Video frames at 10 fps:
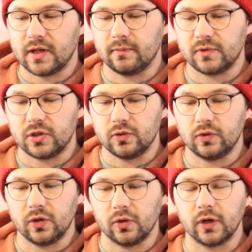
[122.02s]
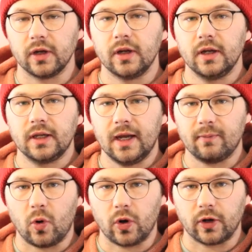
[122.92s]
them to your
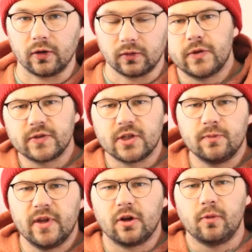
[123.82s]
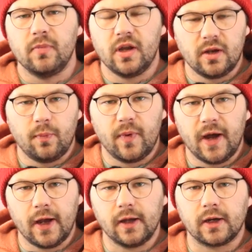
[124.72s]
camcorder. So there's some that are made
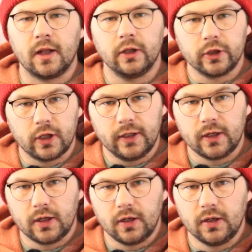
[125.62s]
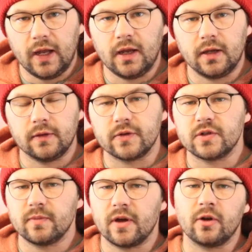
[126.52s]
by ClearClick and there's
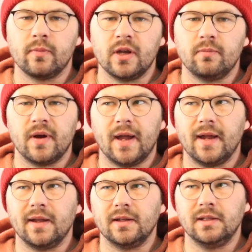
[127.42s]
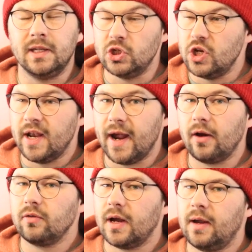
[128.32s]
some that are made by
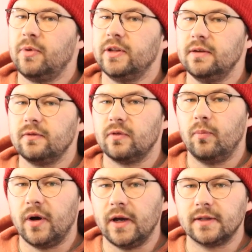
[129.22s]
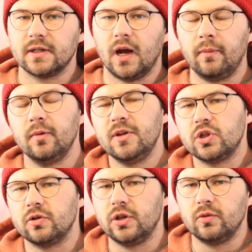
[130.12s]
DigitNow, I believe, but I'm going to be
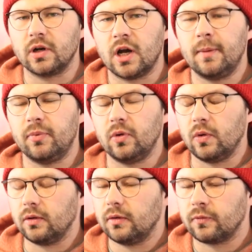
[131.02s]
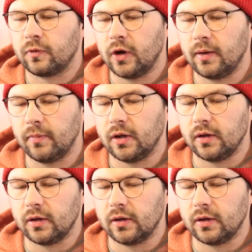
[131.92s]
showing you a couple from